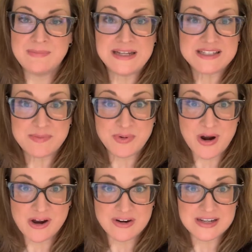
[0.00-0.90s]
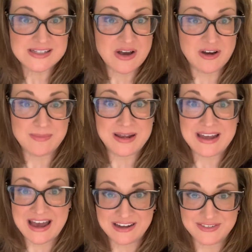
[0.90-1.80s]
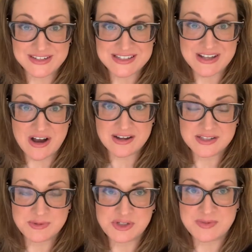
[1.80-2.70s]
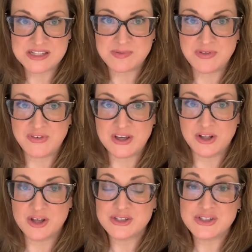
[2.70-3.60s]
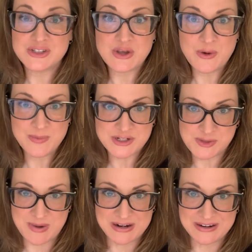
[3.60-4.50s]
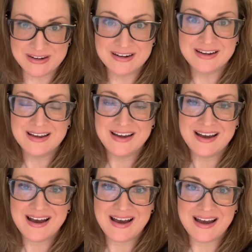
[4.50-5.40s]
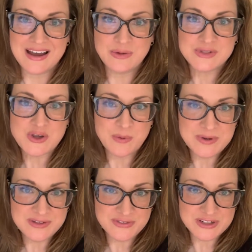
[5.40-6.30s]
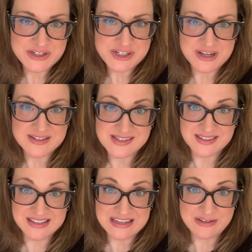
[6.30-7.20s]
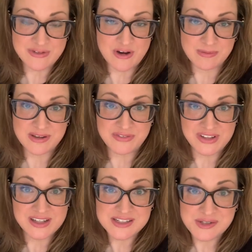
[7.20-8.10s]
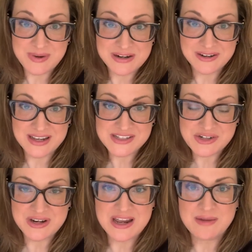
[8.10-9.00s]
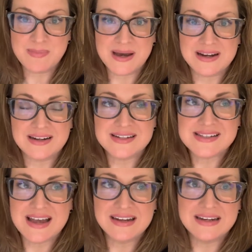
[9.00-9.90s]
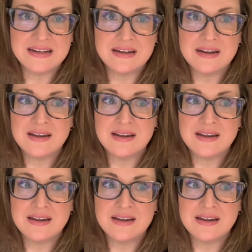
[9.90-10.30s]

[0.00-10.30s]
made some progress on my Advent socks, which makes me feel so much better. I was hoping to finish a sleeve on my Felix sweater yesterday, but I decided